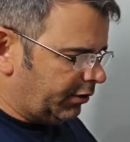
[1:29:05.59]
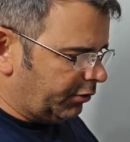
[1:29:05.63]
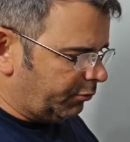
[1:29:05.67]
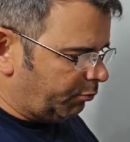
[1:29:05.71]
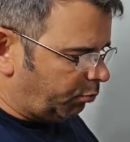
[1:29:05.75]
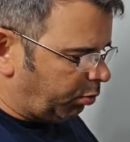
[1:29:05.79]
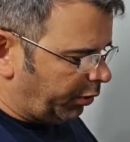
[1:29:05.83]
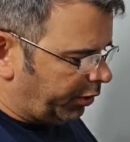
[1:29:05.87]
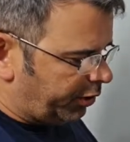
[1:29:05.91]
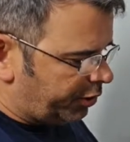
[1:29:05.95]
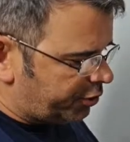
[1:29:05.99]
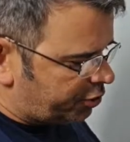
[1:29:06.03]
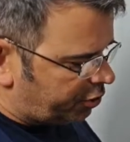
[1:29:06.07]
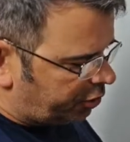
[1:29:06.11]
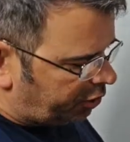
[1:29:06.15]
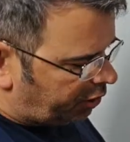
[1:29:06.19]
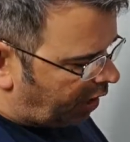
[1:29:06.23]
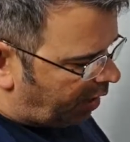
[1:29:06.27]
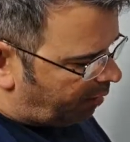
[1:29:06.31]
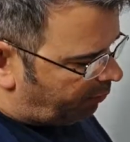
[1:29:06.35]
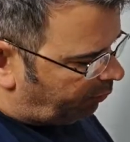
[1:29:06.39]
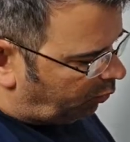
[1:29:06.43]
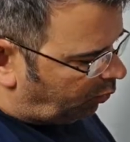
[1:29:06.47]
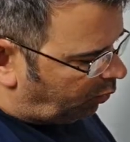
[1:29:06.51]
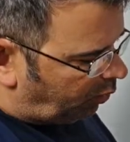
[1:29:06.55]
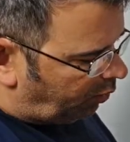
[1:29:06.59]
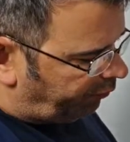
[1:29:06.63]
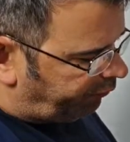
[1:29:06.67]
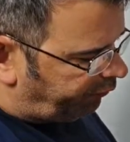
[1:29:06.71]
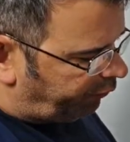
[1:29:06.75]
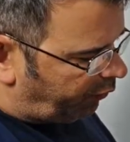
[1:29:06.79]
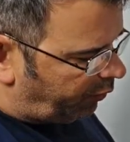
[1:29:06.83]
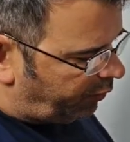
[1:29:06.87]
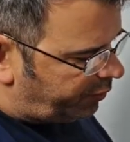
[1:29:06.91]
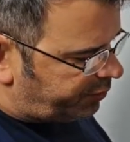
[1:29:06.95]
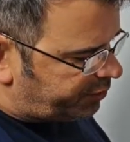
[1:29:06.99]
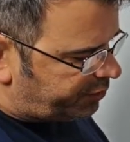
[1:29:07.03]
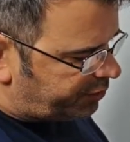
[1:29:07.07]
British and Commonwealth
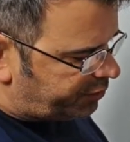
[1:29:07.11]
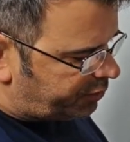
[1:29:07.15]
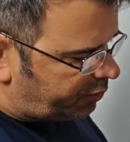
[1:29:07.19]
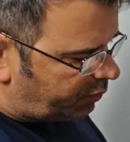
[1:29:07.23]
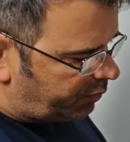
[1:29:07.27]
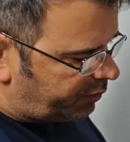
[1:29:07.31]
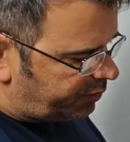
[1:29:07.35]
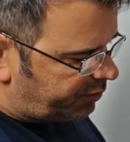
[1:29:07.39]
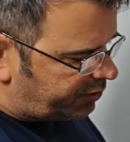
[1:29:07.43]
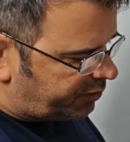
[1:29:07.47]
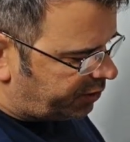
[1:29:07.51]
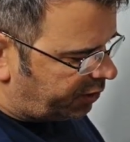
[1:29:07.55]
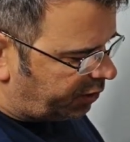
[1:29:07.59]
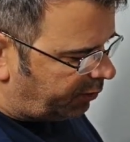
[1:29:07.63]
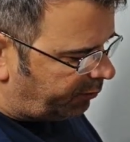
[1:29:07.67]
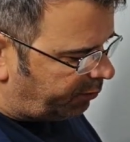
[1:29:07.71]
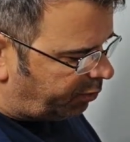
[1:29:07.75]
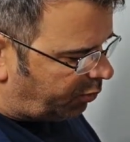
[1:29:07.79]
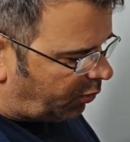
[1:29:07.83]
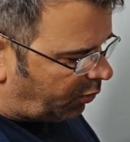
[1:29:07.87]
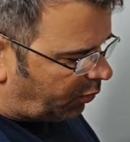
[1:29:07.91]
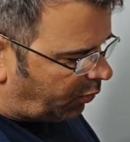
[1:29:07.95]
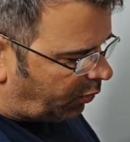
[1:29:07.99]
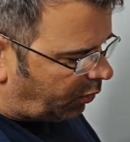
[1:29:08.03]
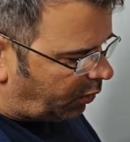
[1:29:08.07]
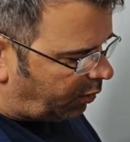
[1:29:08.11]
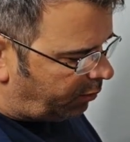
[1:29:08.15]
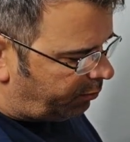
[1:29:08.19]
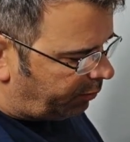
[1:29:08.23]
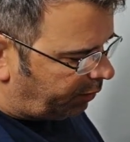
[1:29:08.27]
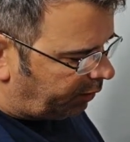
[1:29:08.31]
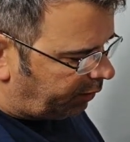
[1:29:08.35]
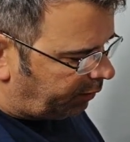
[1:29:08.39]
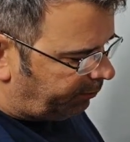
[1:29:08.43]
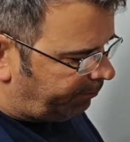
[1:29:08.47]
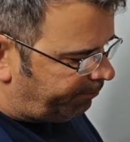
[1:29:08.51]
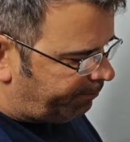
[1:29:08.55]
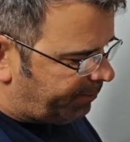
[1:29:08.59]
forces over in Singapore and
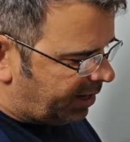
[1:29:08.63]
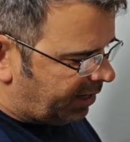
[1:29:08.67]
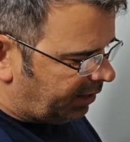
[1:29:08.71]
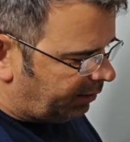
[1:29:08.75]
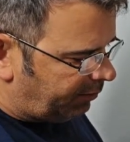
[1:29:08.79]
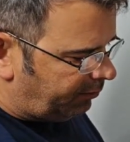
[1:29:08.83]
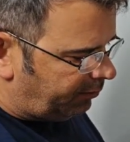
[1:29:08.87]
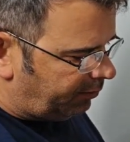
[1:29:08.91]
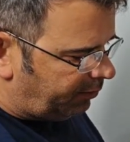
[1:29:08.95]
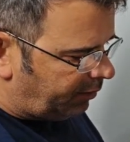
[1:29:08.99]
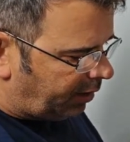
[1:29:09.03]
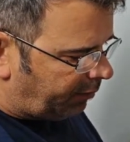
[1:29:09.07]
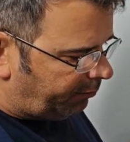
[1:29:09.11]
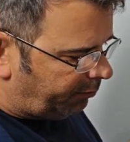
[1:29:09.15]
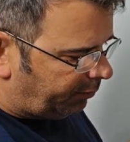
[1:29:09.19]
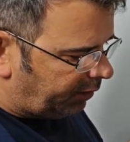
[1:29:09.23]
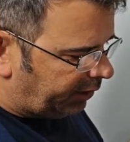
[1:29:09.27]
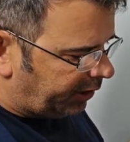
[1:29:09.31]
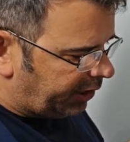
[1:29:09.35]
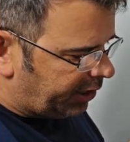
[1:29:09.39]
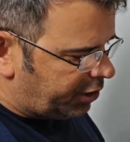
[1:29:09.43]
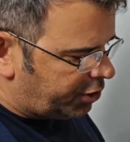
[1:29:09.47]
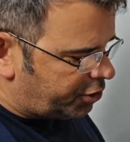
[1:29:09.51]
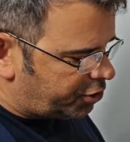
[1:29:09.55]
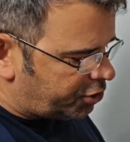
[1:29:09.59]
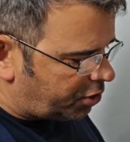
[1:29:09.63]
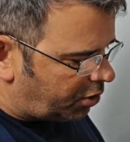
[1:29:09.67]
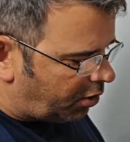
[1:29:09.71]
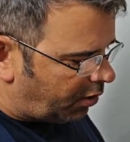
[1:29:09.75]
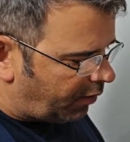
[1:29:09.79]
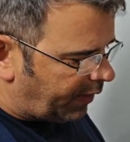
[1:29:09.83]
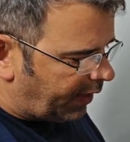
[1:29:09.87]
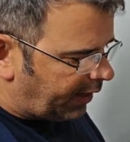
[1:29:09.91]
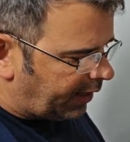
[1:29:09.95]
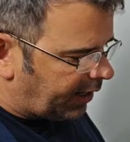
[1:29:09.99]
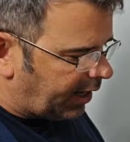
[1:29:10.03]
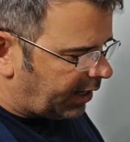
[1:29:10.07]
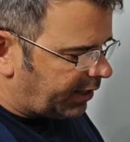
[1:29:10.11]
Malaysia, all
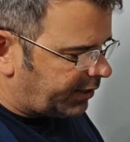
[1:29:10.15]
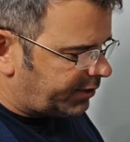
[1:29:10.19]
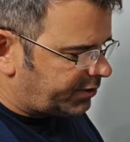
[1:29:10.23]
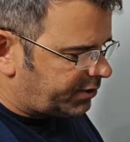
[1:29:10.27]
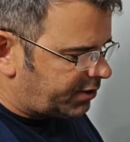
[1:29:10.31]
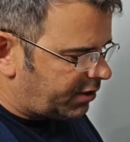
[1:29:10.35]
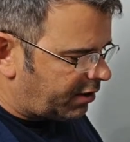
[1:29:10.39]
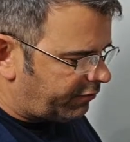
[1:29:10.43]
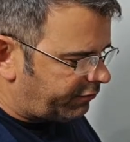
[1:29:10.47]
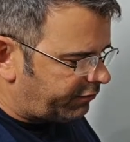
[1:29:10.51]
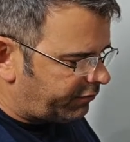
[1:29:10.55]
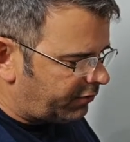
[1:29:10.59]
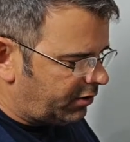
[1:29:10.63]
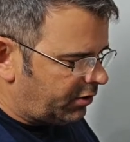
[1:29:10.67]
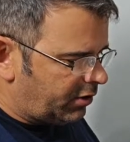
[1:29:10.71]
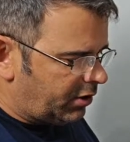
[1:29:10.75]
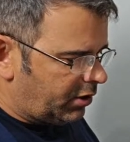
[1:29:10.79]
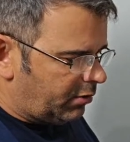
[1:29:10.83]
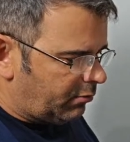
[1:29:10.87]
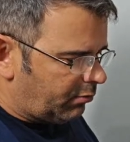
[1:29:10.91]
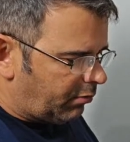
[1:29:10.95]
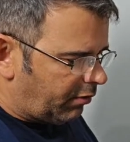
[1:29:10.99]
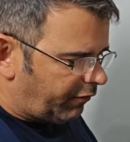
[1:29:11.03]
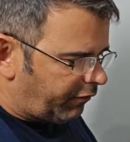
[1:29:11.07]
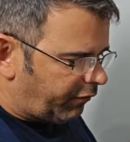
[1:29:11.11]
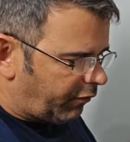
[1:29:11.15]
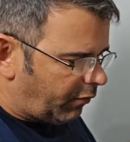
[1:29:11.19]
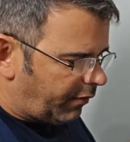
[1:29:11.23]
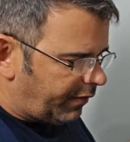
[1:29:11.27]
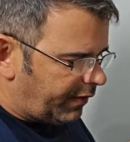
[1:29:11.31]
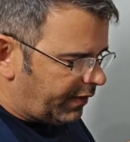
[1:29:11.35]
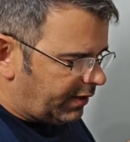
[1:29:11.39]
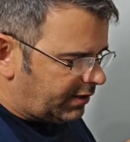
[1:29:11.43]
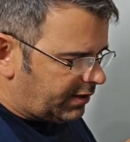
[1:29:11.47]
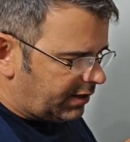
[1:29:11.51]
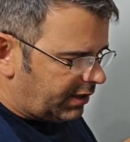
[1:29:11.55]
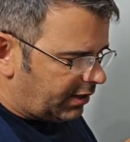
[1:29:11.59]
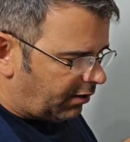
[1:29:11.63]
that kind of stuff. Before
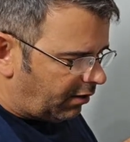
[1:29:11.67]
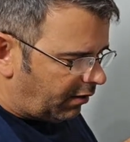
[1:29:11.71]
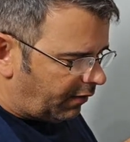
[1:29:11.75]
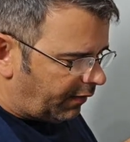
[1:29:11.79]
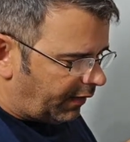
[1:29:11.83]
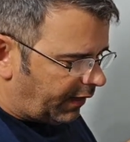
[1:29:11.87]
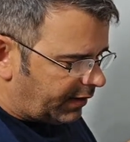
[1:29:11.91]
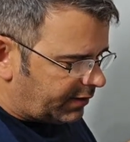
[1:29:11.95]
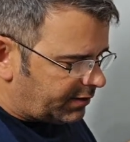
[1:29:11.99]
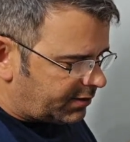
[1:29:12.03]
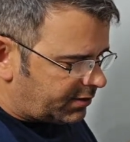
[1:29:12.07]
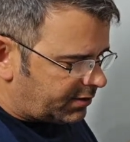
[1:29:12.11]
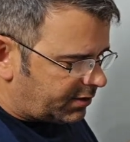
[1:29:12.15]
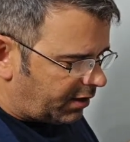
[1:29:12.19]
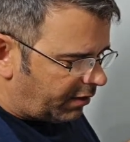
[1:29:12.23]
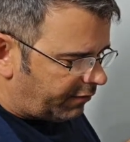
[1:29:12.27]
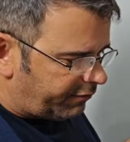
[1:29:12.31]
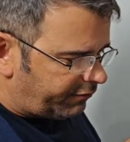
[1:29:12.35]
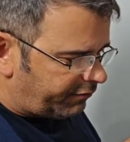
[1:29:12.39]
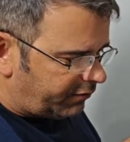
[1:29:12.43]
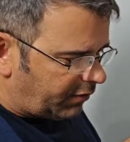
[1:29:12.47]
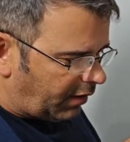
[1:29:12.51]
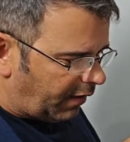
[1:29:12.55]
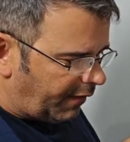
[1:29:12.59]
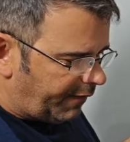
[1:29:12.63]
they did all that stuff,